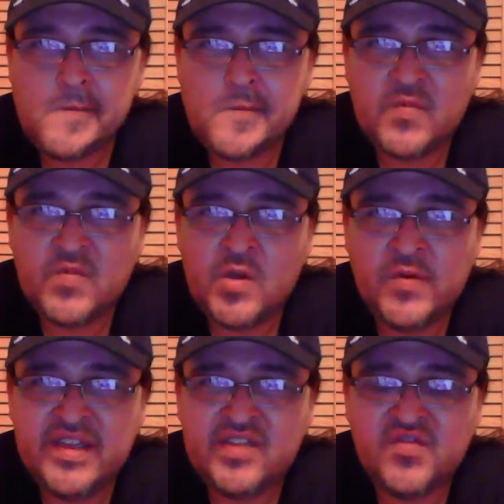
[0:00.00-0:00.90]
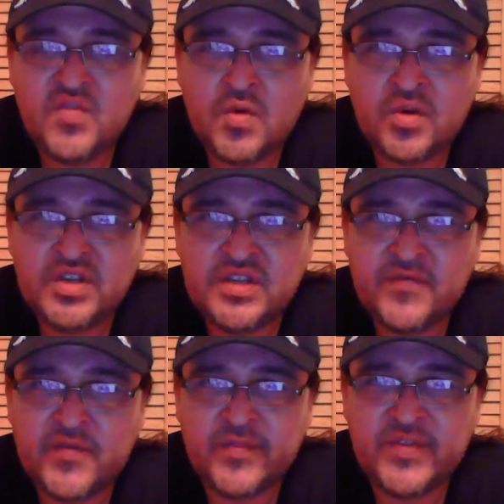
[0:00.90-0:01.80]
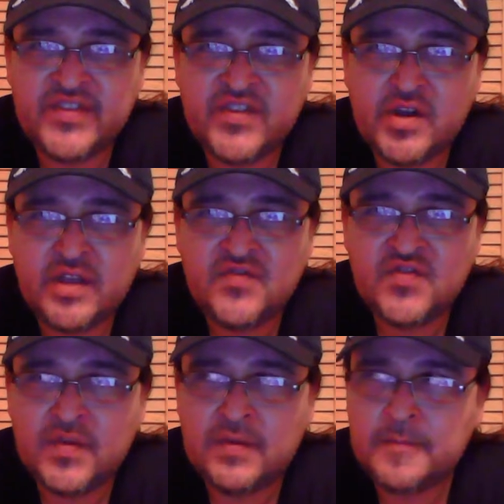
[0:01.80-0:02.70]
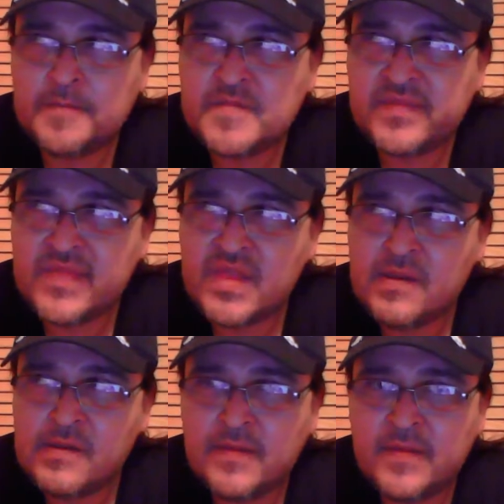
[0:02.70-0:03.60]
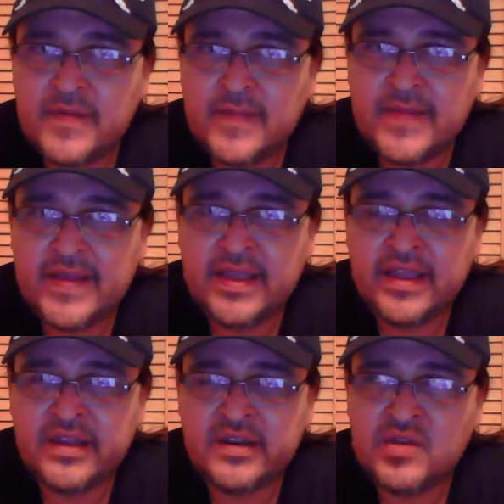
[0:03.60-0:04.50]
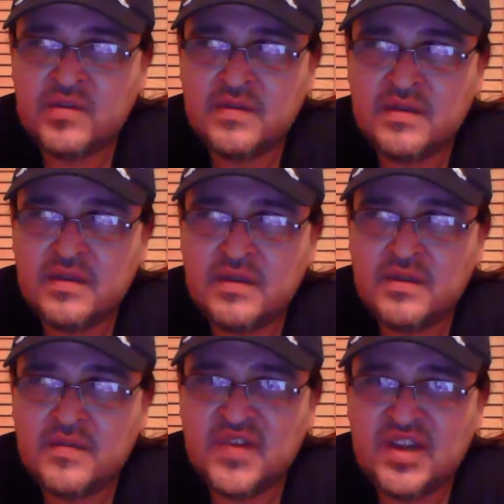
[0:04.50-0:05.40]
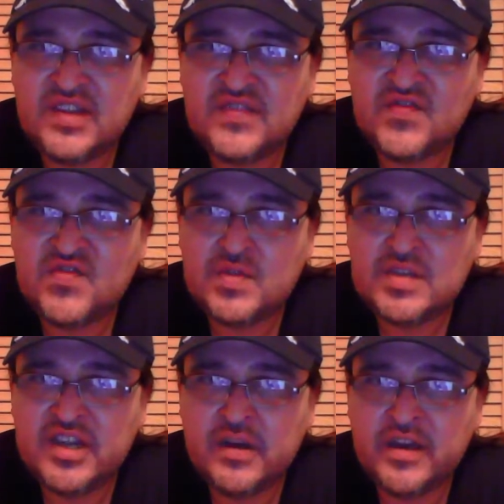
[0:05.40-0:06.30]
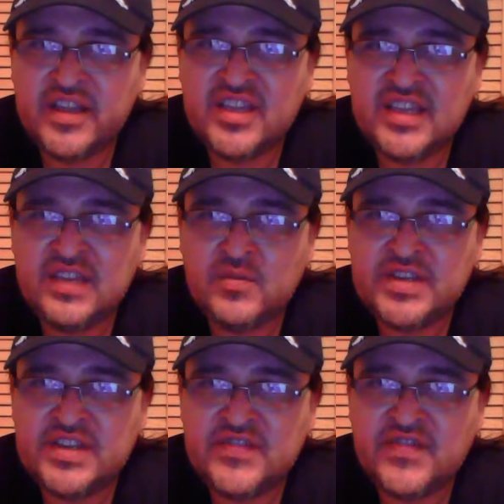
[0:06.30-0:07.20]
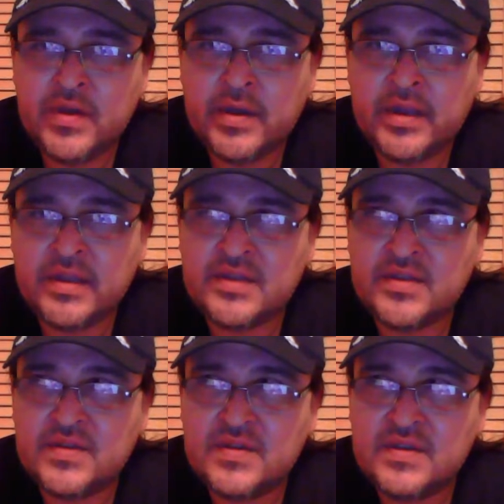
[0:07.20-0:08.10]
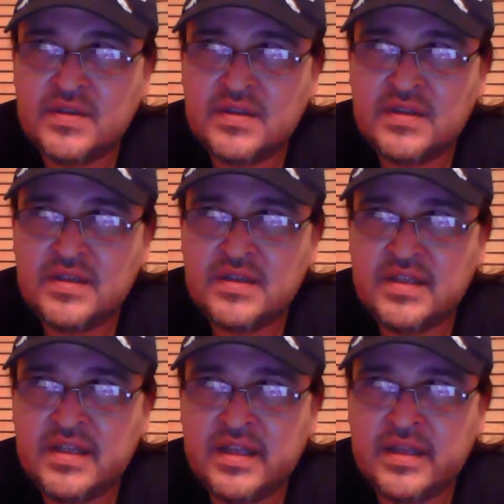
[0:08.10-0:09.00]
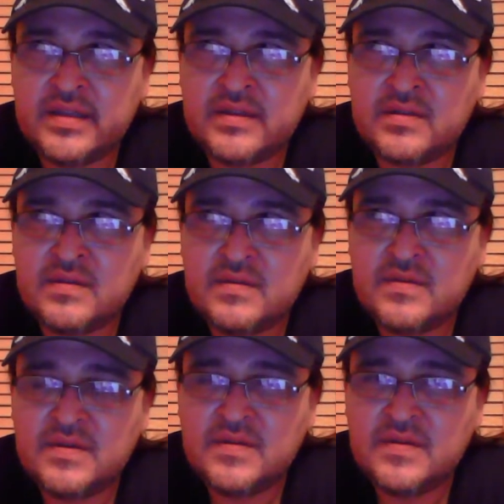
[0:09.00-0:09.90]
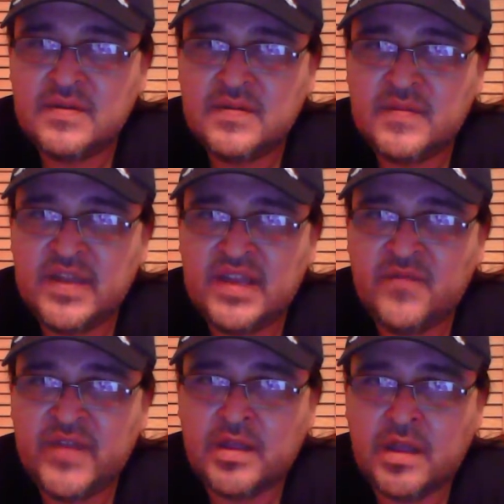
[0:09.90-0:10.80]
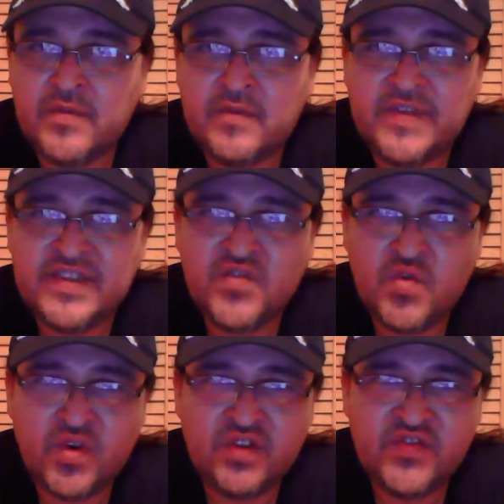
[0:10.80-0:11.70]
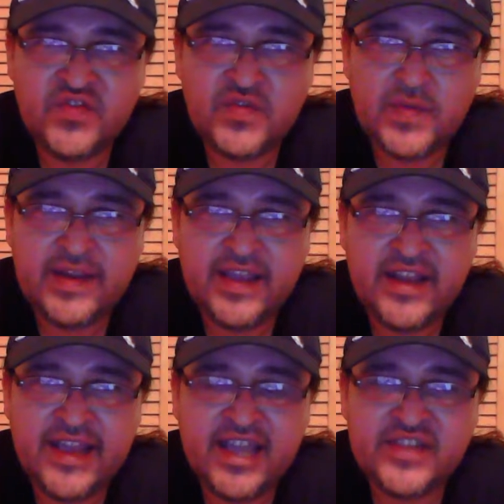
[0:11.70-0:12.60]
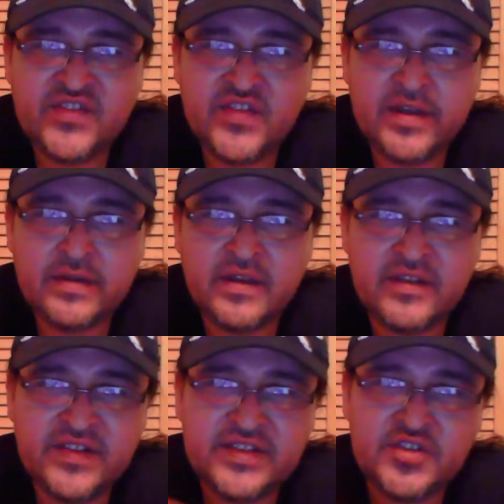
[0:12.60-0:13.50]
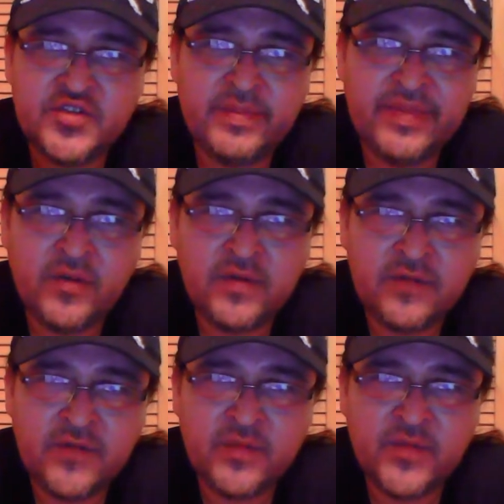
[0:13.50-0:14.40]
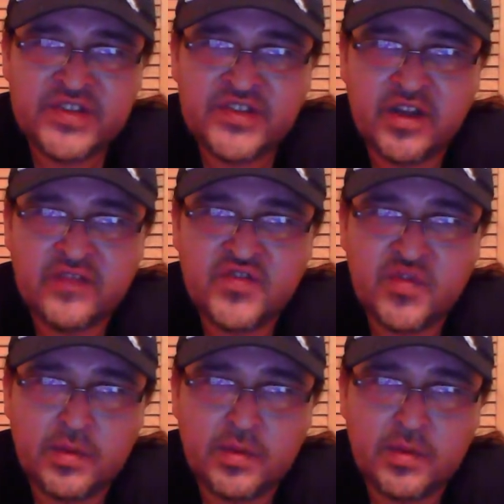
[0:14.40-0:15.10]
rode his horse from Wisconsin, and he's Cherokee, which he's not, and he fell off of his horse and had an accident on his trip over from Wisconsin.